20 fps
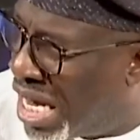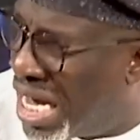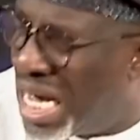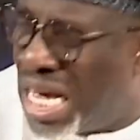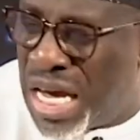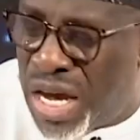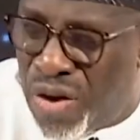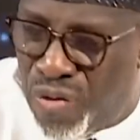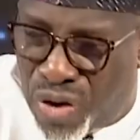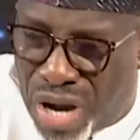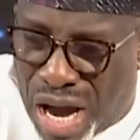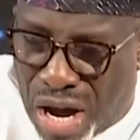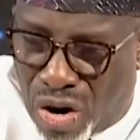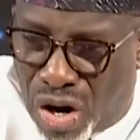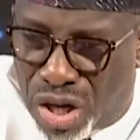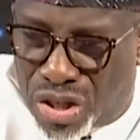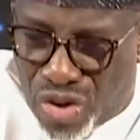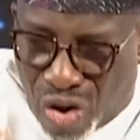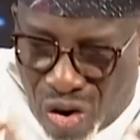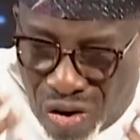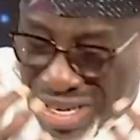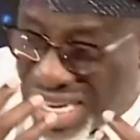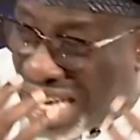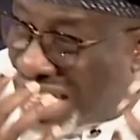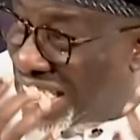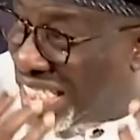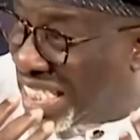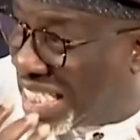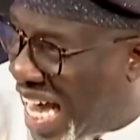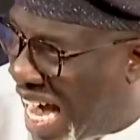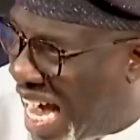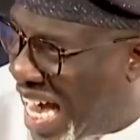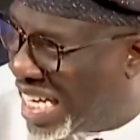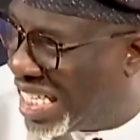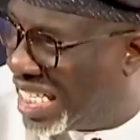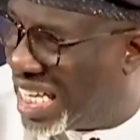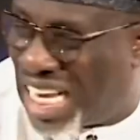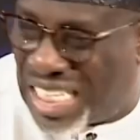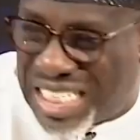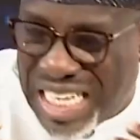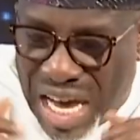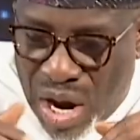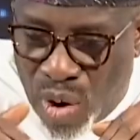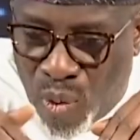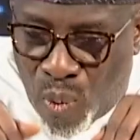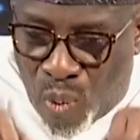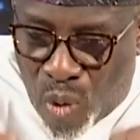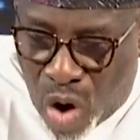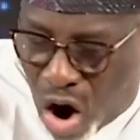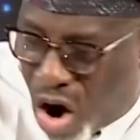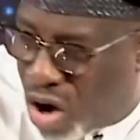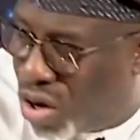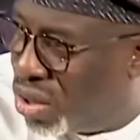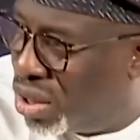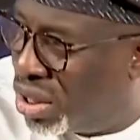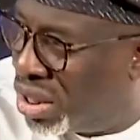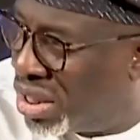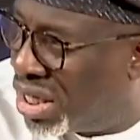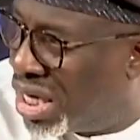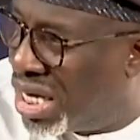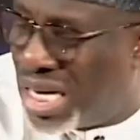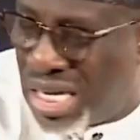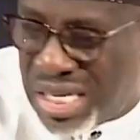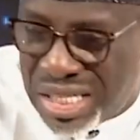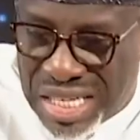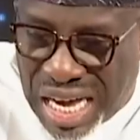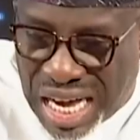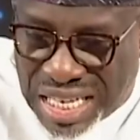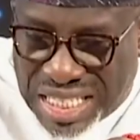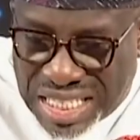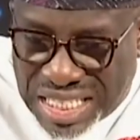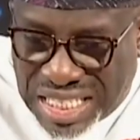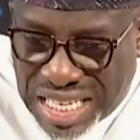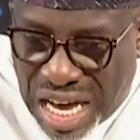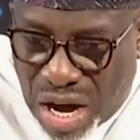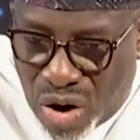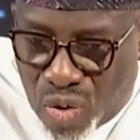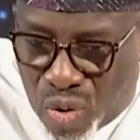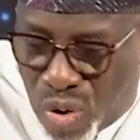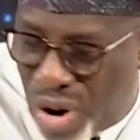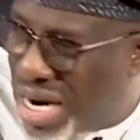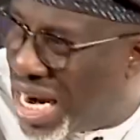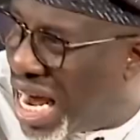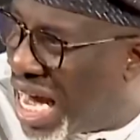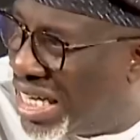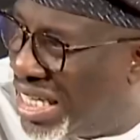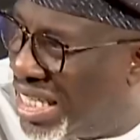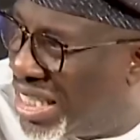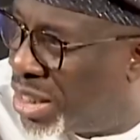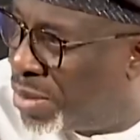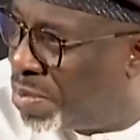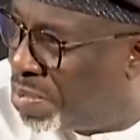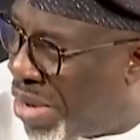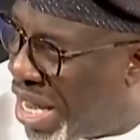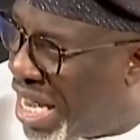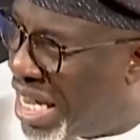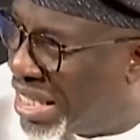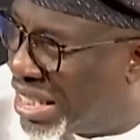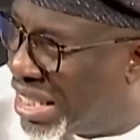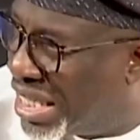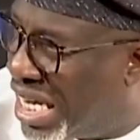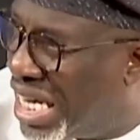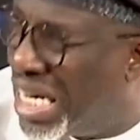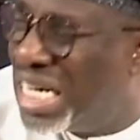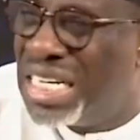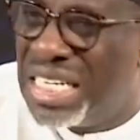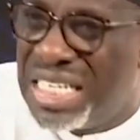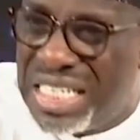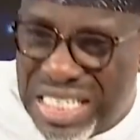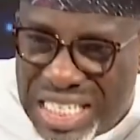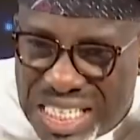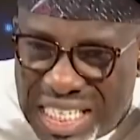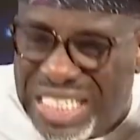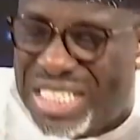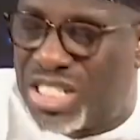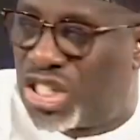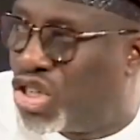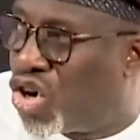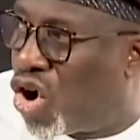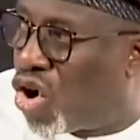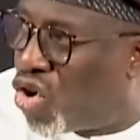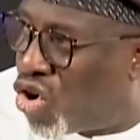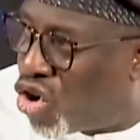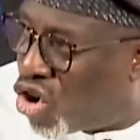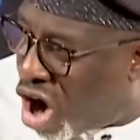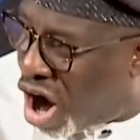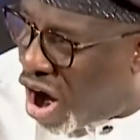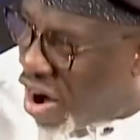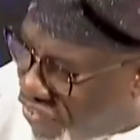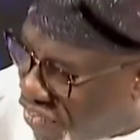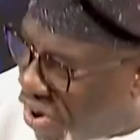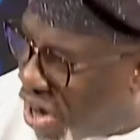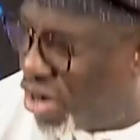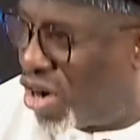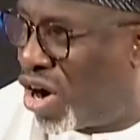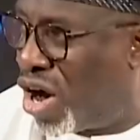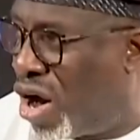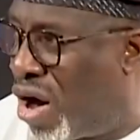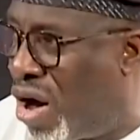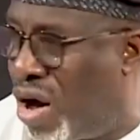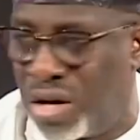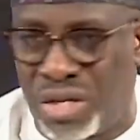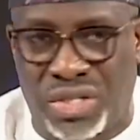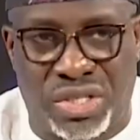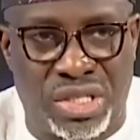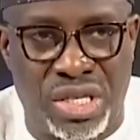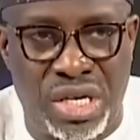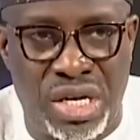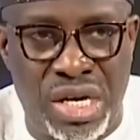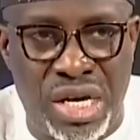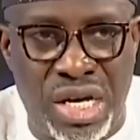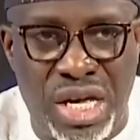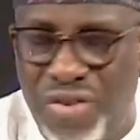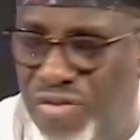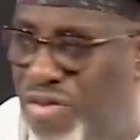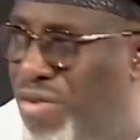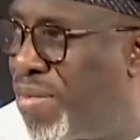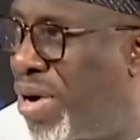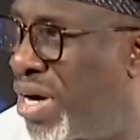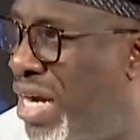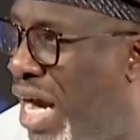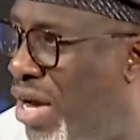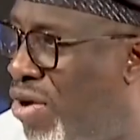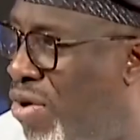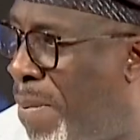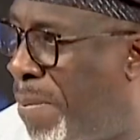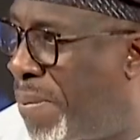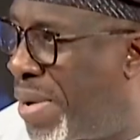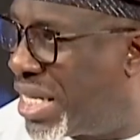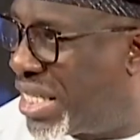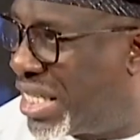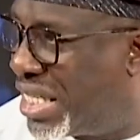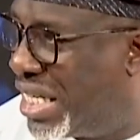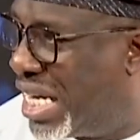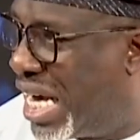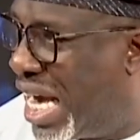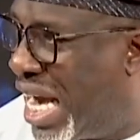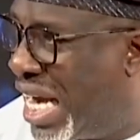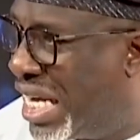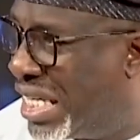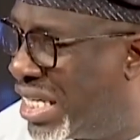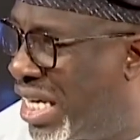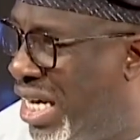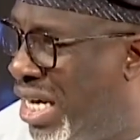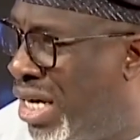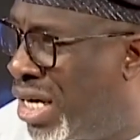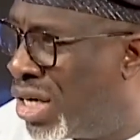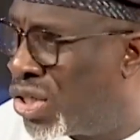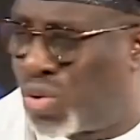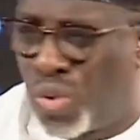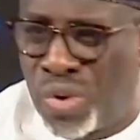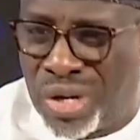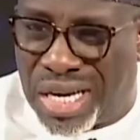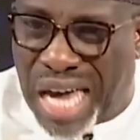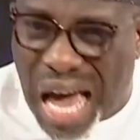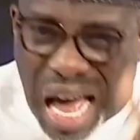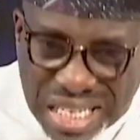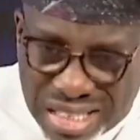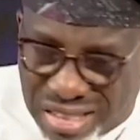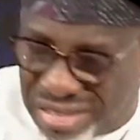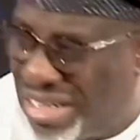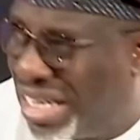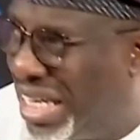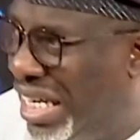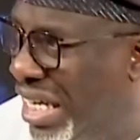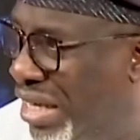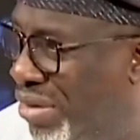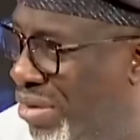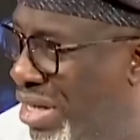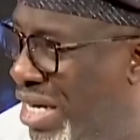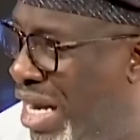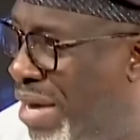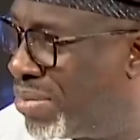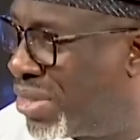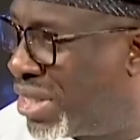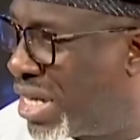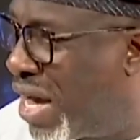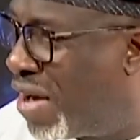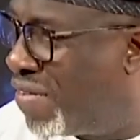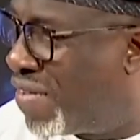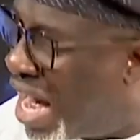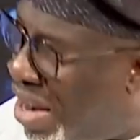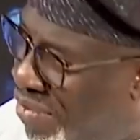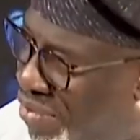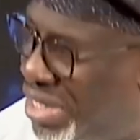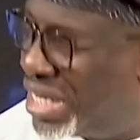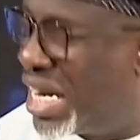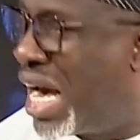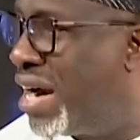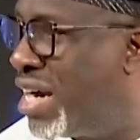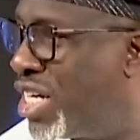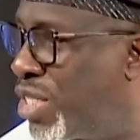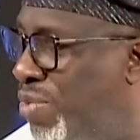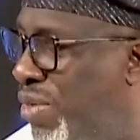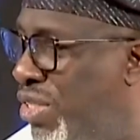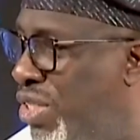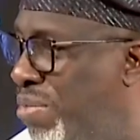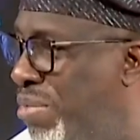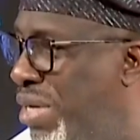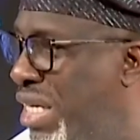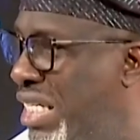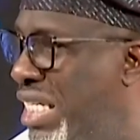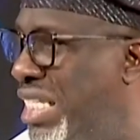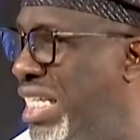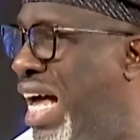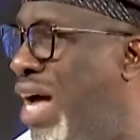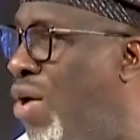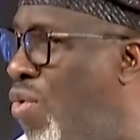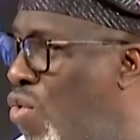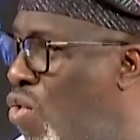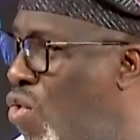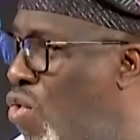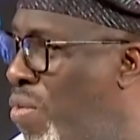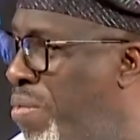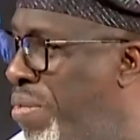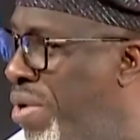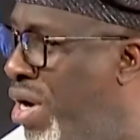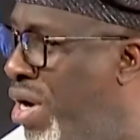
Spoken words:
if you cannot understand that a world that is now going at this pace needs your governors, even more than your president, to get real with themselves and with their responsibilities at home,